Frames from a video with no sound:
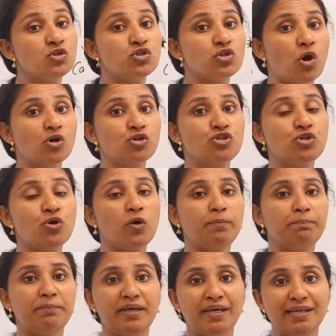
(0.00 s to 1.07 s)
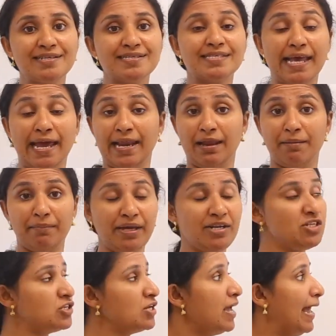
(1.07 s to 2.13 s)
Stoichion means
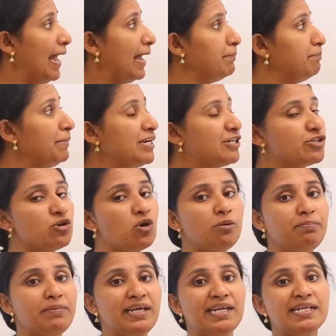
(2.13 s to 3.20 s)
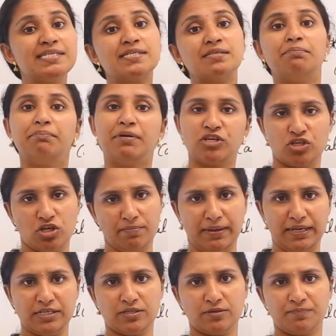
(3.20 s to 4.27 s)
element and metron means
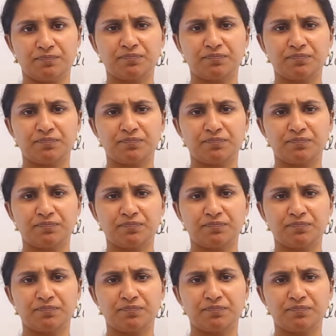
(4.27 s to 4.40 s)
measurement.